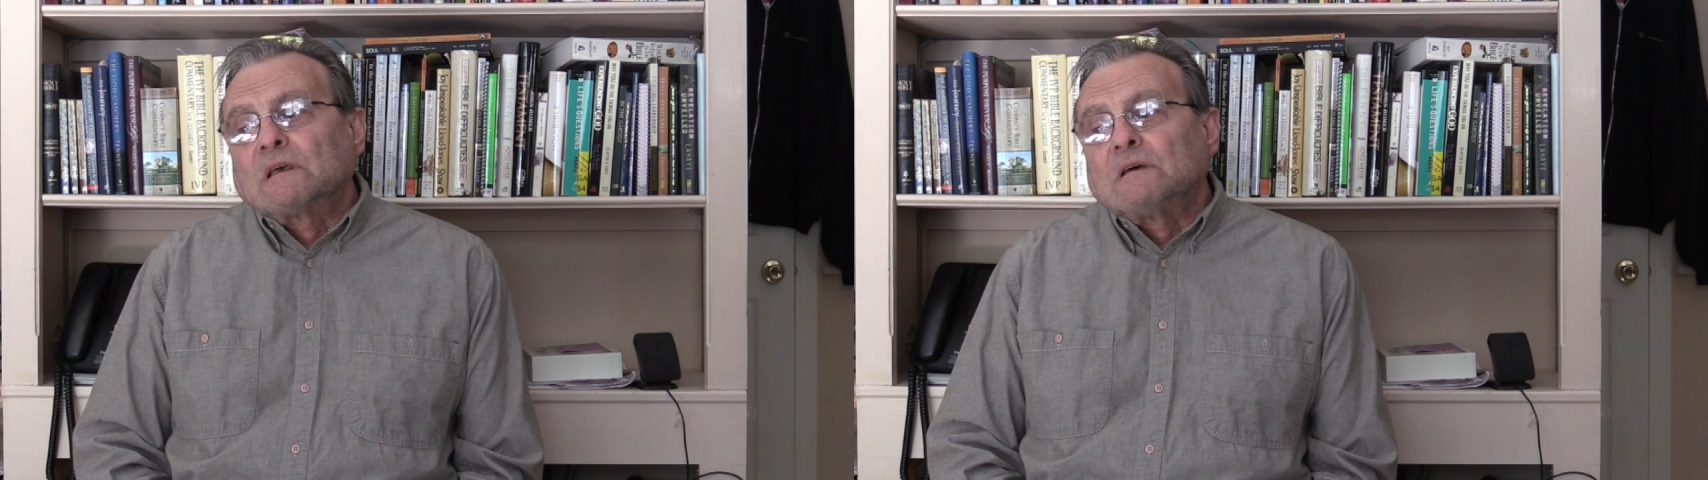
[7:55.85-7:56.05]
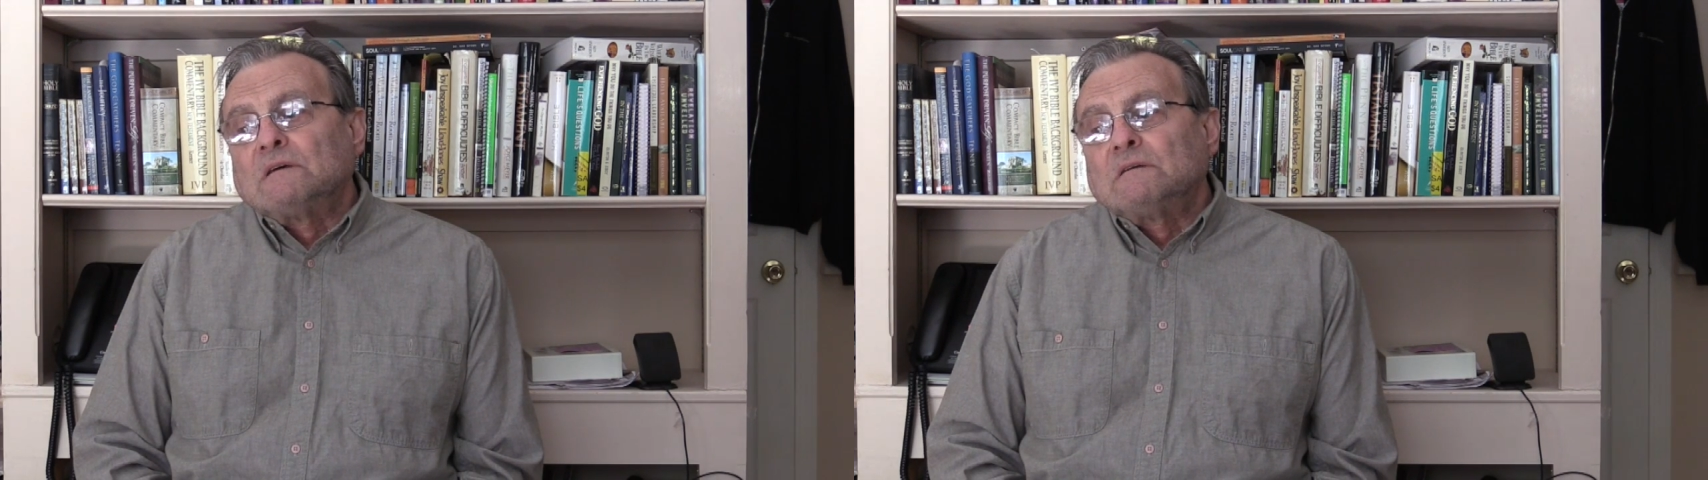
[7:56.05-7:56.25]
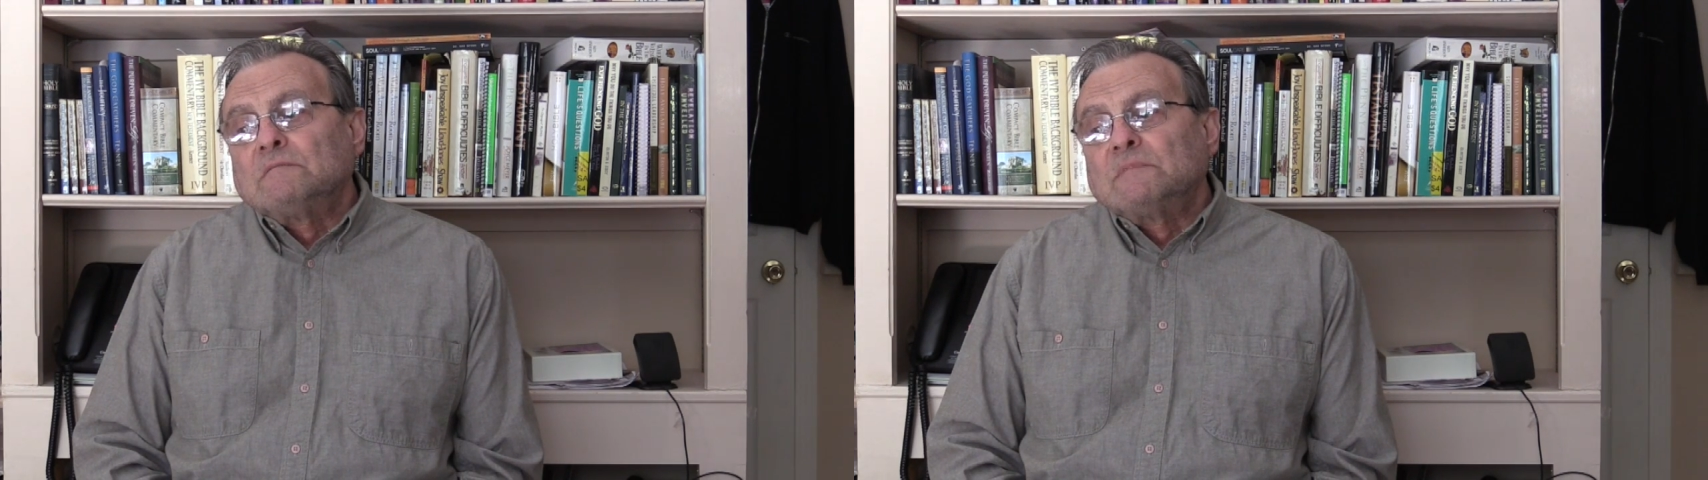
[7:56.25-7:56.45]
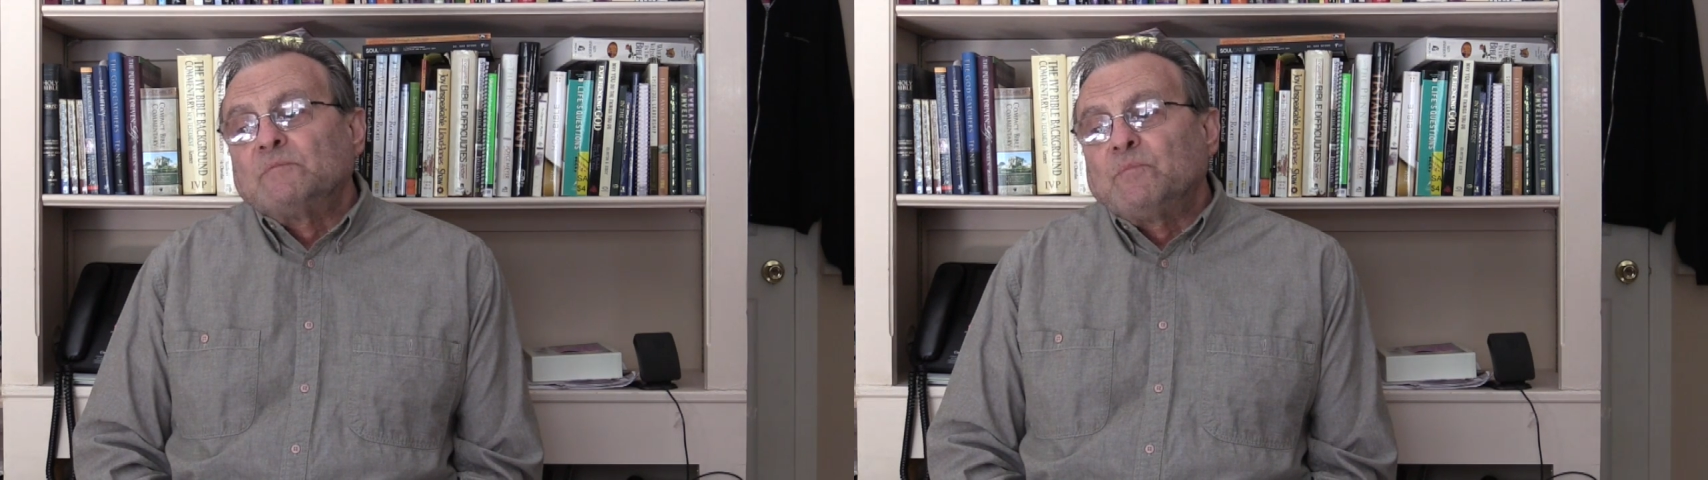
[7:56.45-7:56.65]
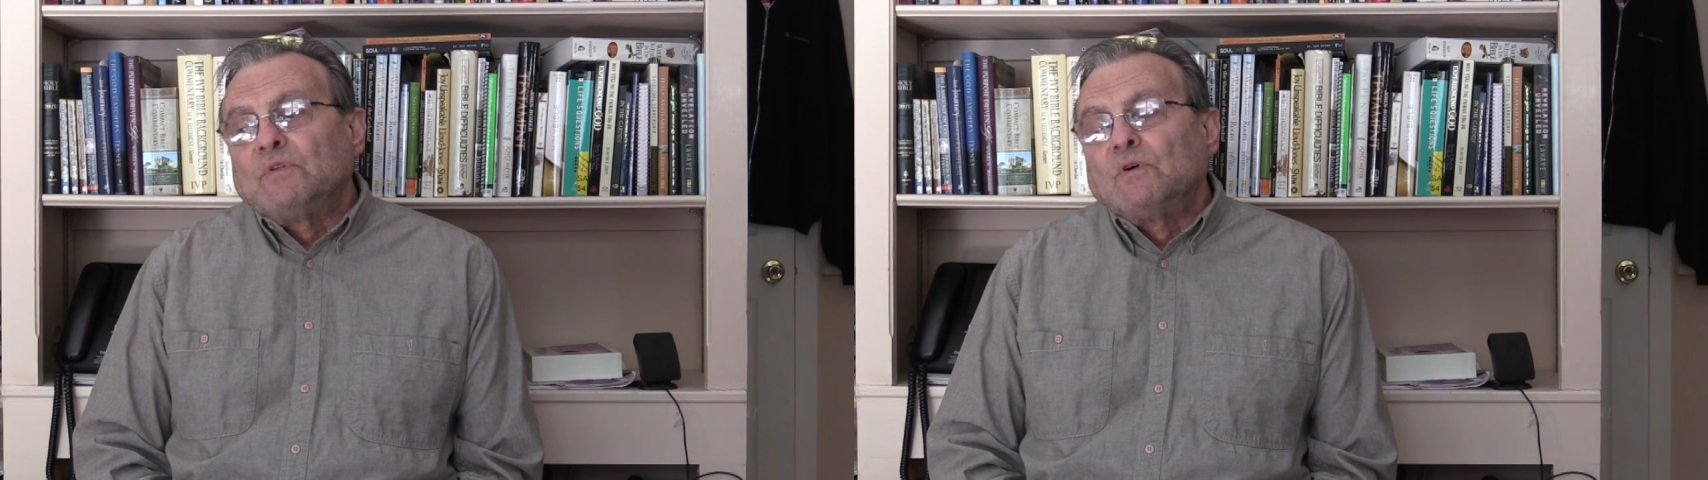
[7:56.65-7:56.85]
um,
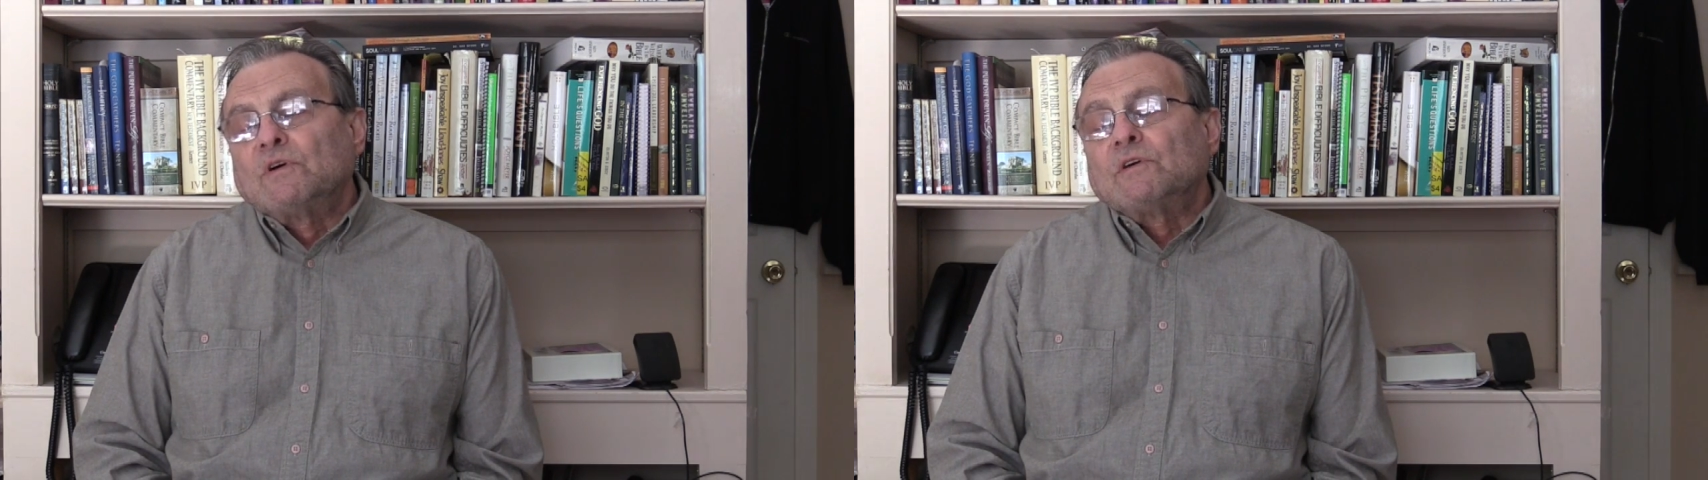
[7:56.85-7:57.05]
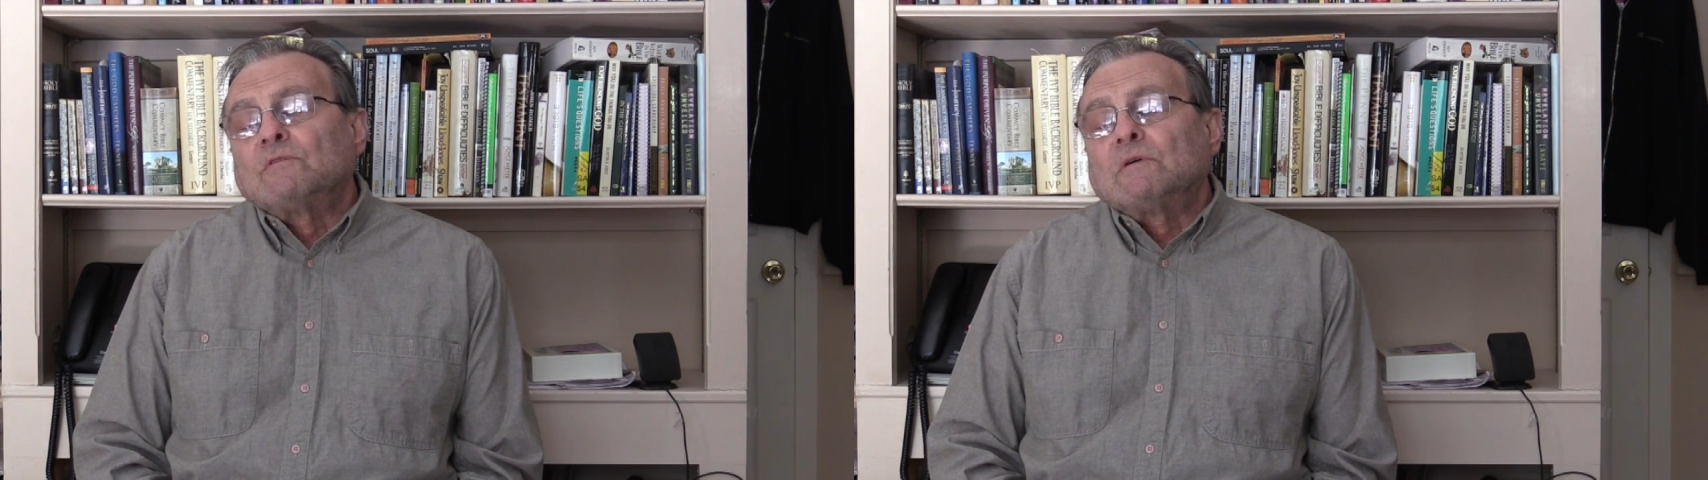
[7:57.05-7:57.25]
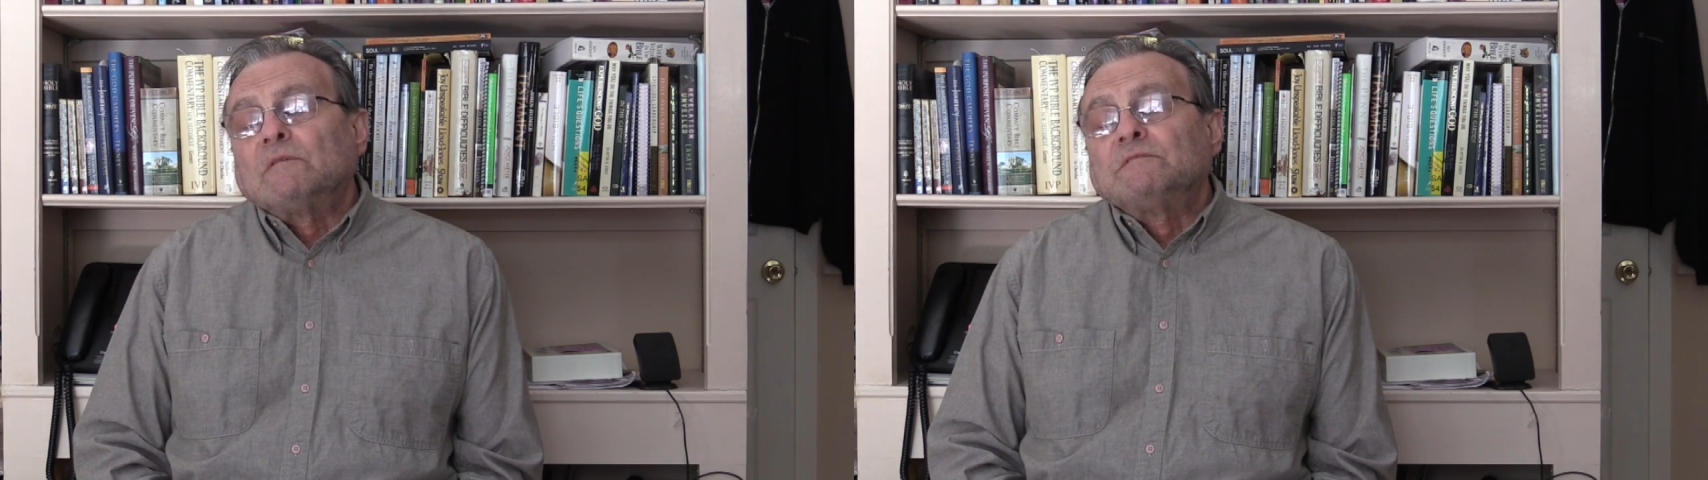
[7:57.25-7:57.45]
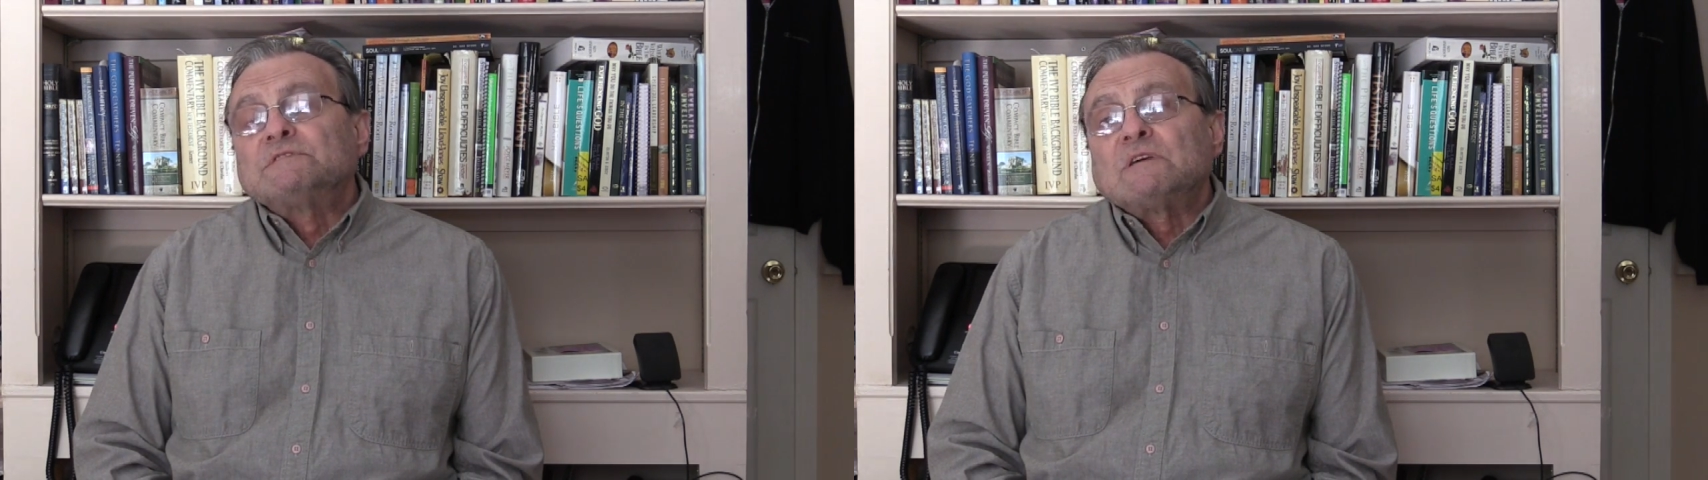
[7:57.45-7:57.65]
employer of